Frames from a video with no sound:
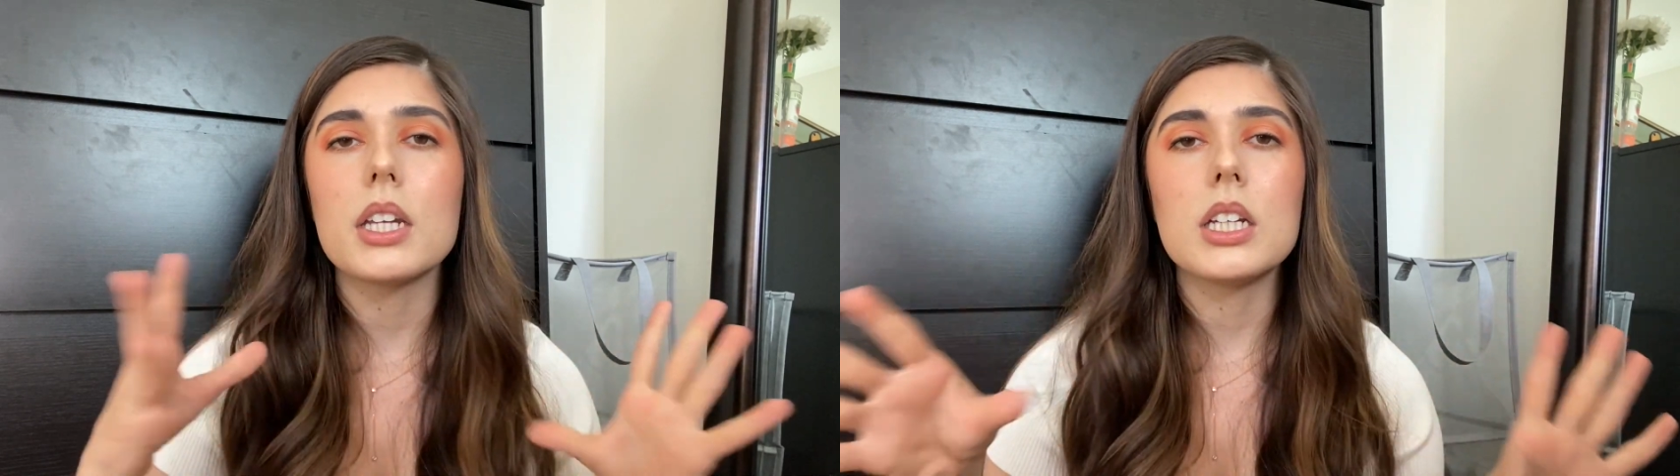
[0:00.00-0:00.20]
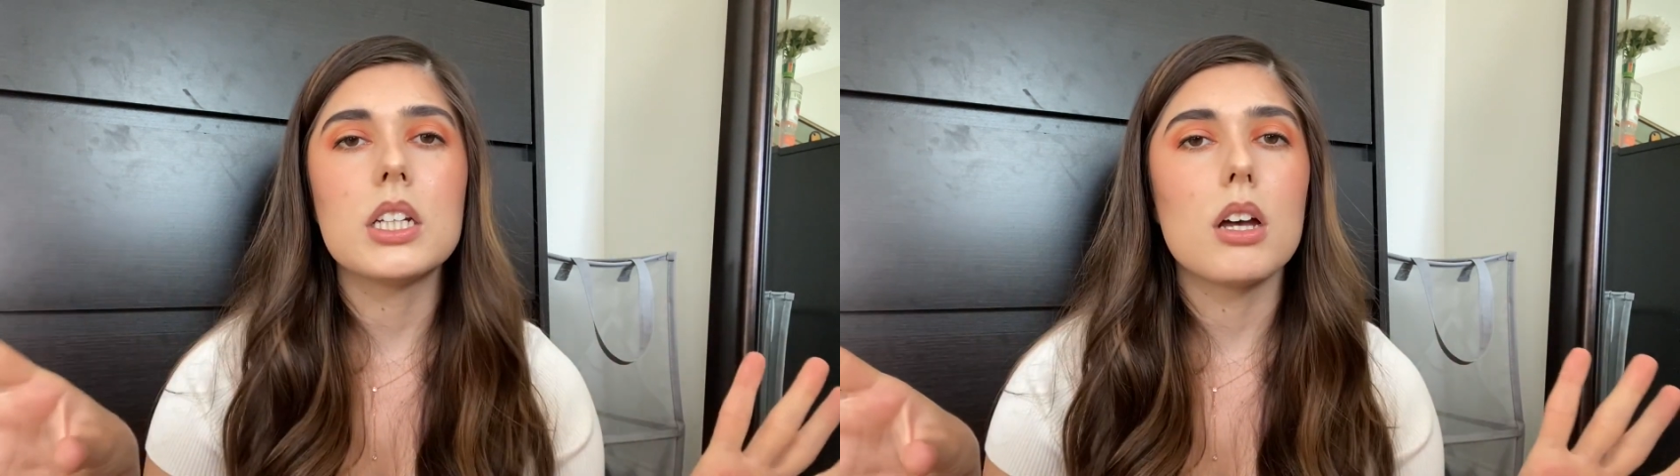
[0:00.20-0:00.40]

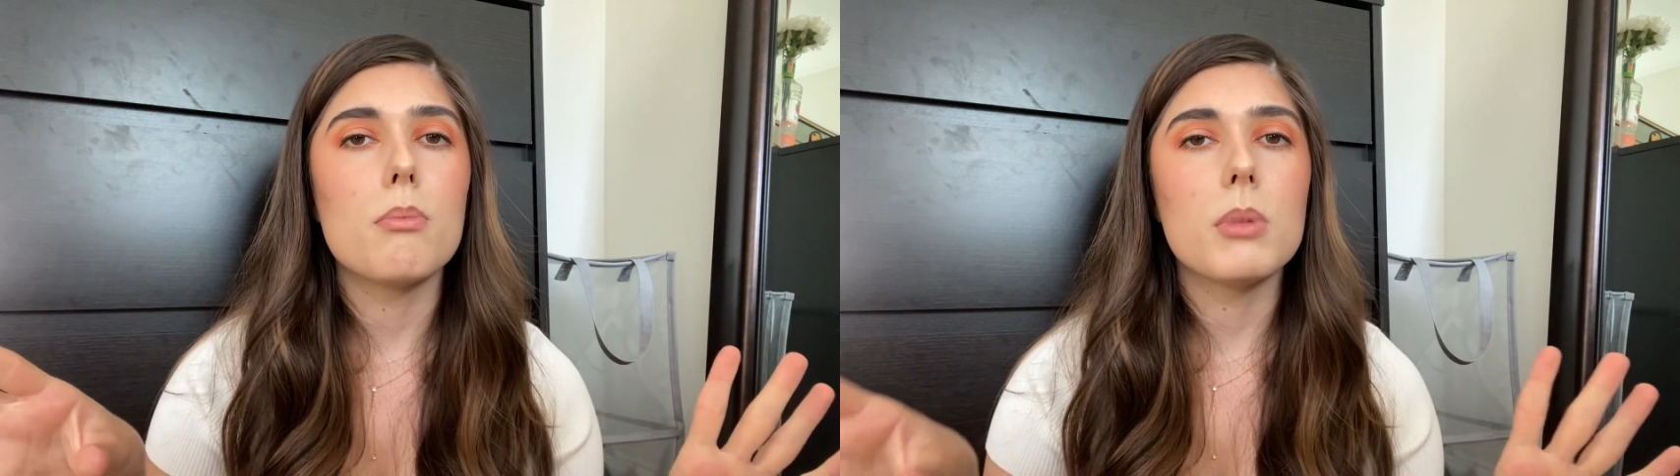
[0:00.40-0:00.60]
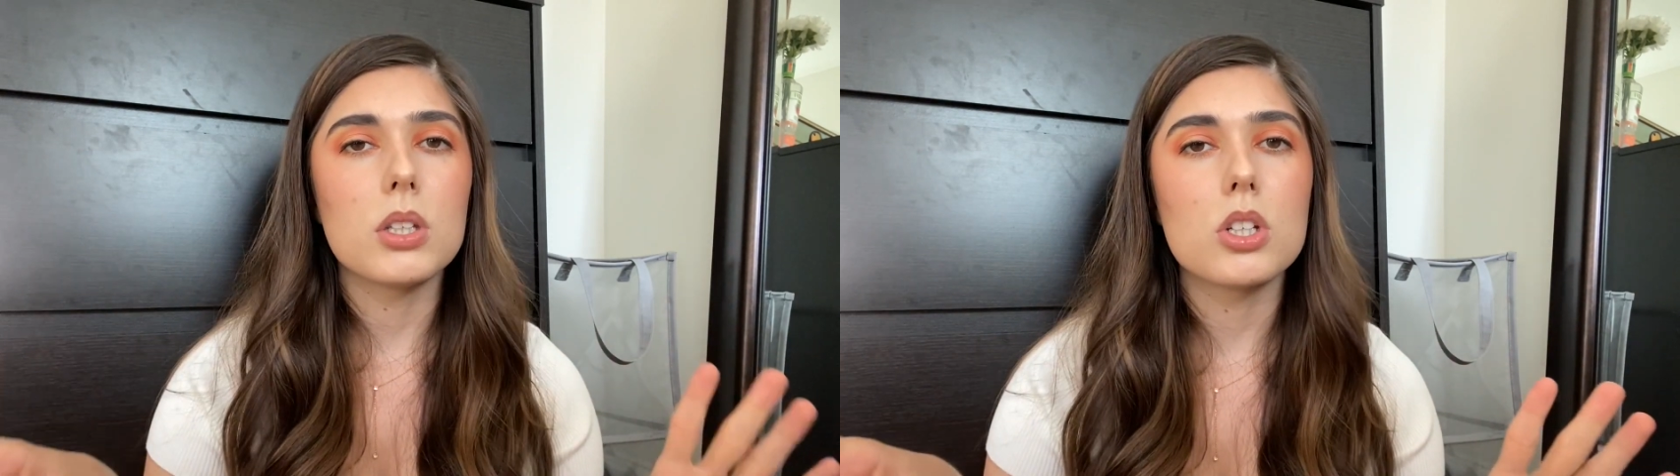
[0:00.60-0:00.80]
need a
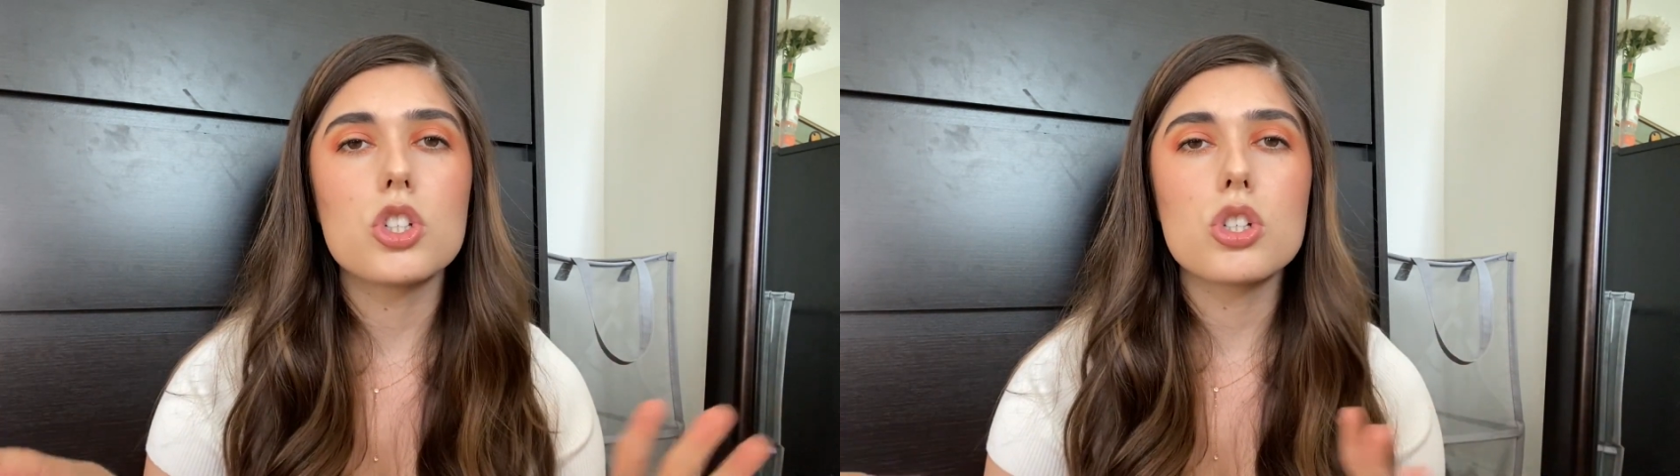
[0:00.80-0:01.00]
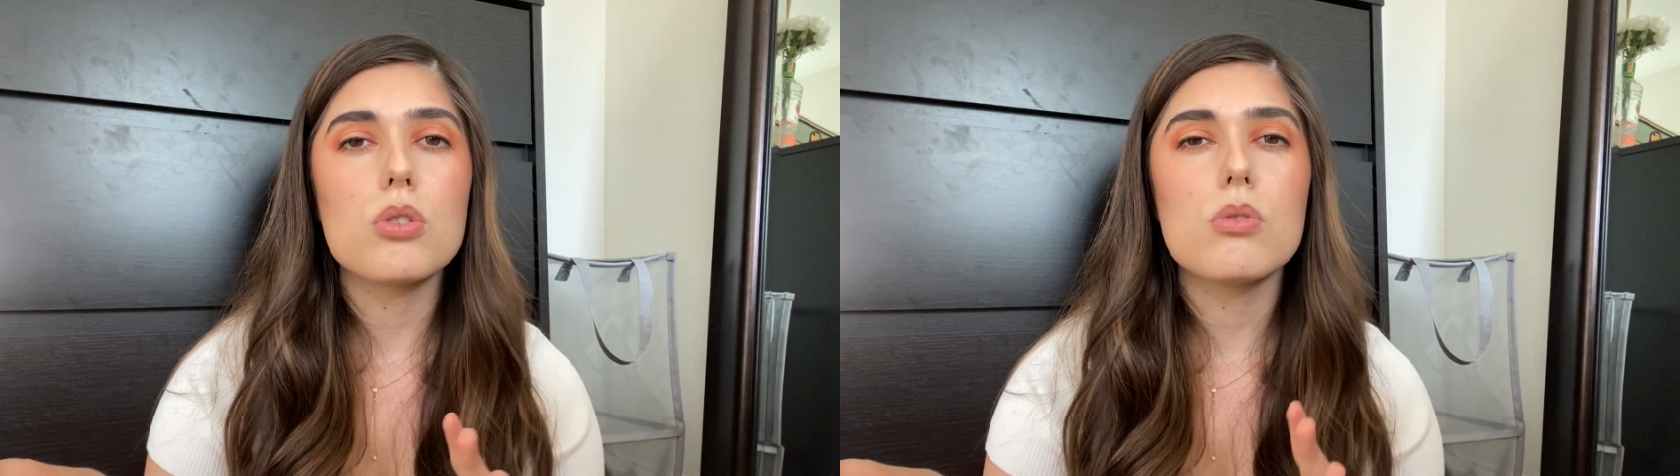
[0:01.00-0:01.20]
million
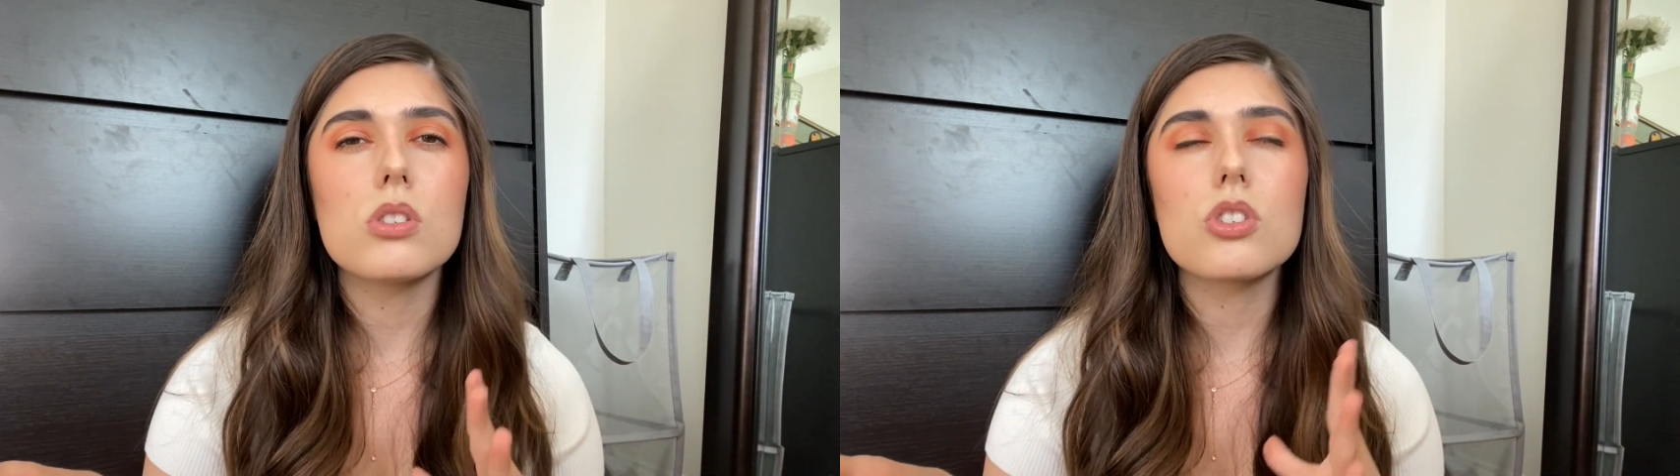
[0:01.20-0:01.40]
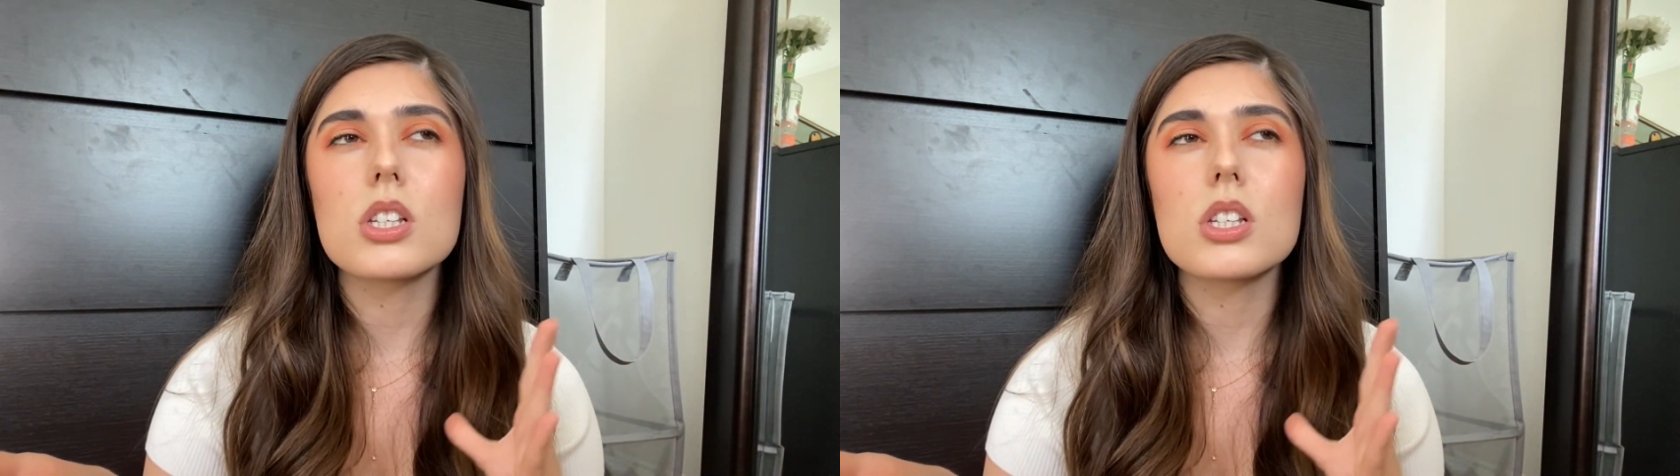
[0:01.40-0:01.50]
shoes.